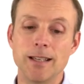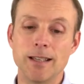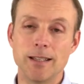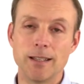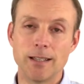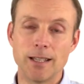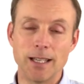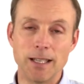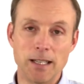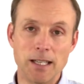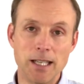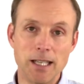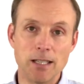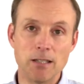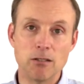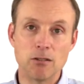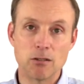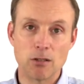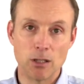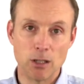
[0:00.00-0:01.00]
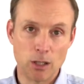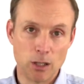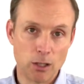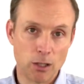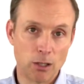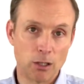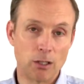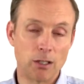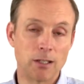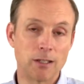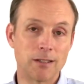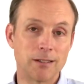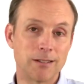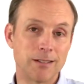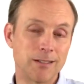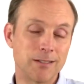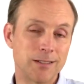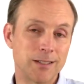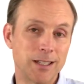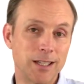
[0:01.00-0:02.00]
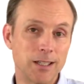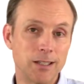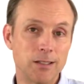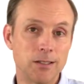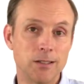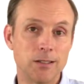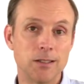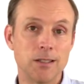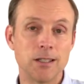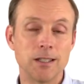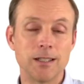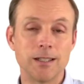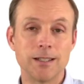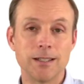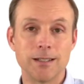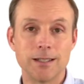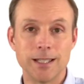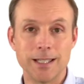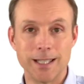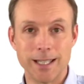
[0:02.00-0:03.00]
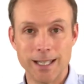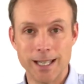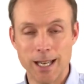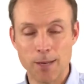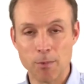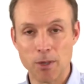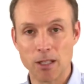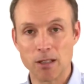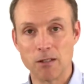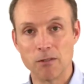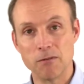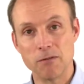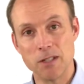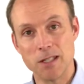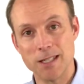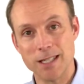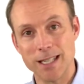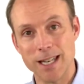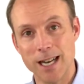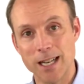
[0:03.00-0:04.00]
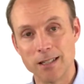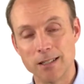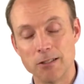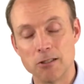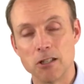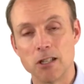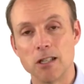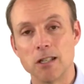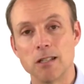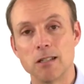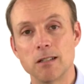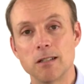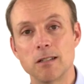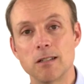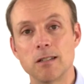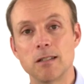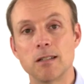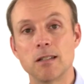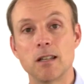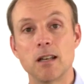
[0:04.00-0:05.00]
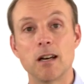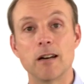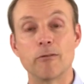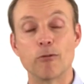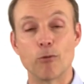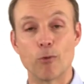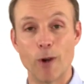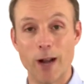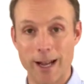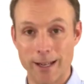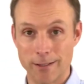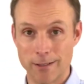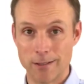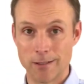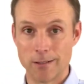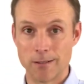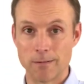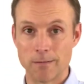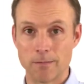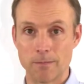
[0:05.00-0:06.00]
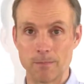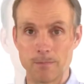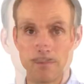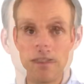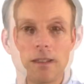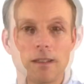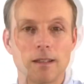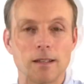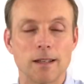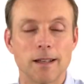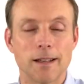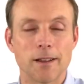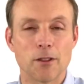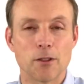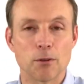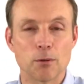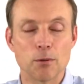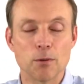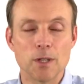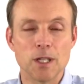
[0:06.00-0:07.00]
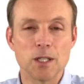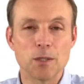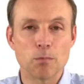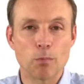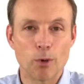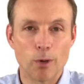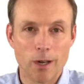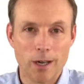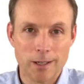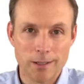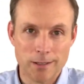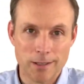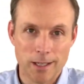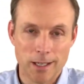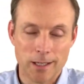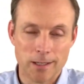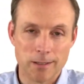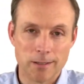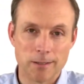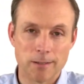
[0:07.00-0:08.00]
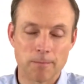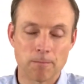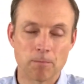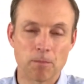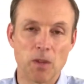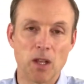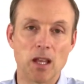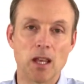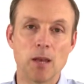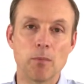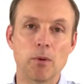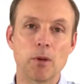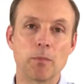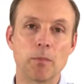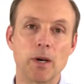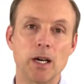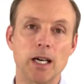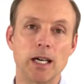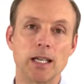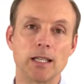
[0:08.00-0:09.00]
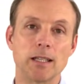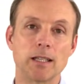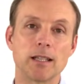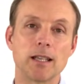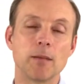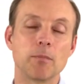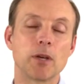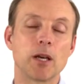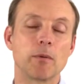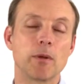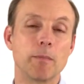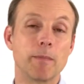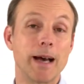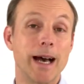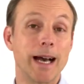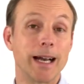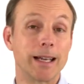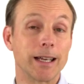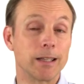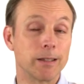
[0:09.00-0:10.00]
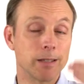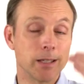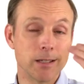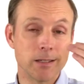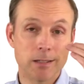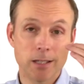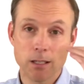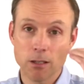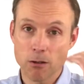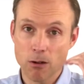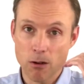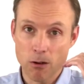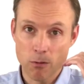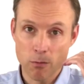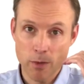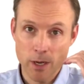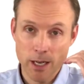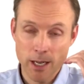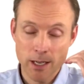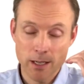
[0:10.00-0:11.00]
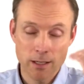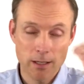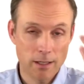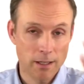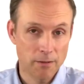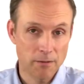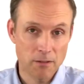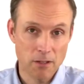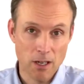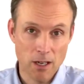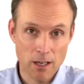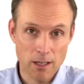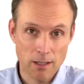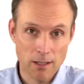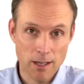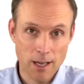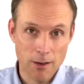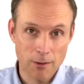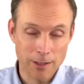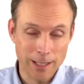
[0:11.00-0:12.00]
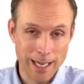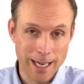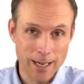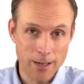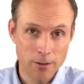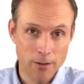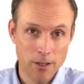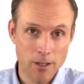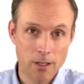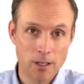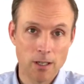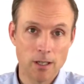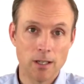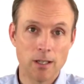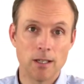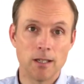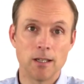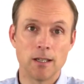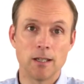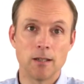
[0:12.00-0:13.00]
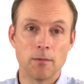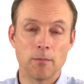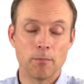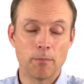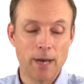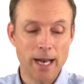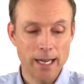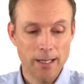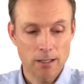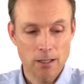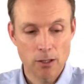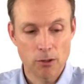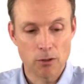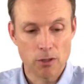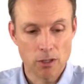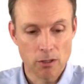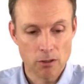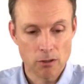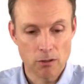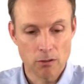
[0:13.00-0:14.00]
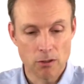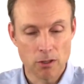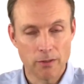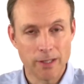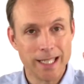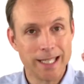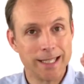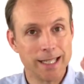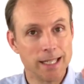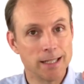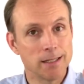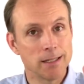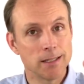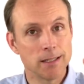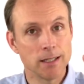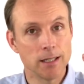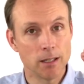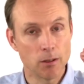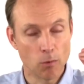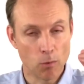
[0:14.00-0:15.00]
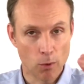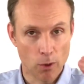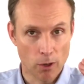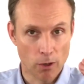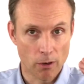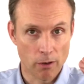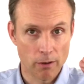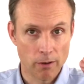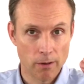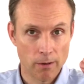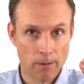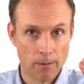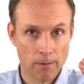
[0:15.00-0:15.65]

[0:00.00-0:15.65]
He needs to learn the skill, the dynamic, the physiology of rest. Through this process, keep in mind and keep coming back, at least in your own mind, if not out loud, back to those issues of identity and worth.